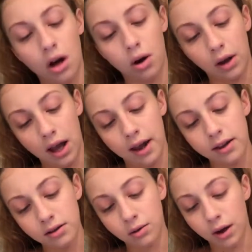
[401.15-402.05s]

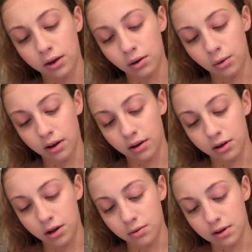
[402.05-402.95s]
Okay, so I don't know whether
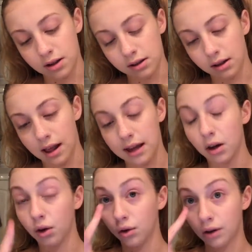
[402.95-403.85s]
to use this like
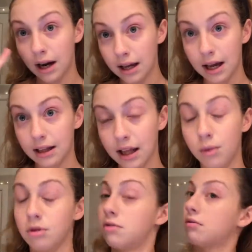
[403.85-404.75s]
under eye
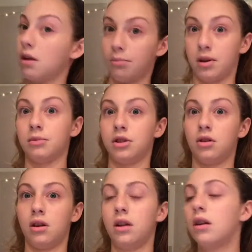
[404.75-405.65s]
highlight, which I probably
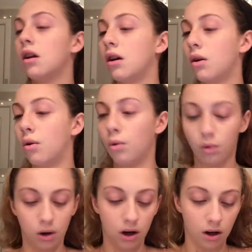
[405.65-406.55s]
shouldn't,
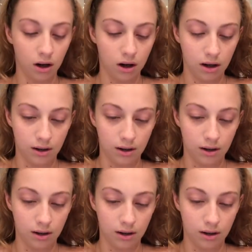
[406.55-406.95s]
or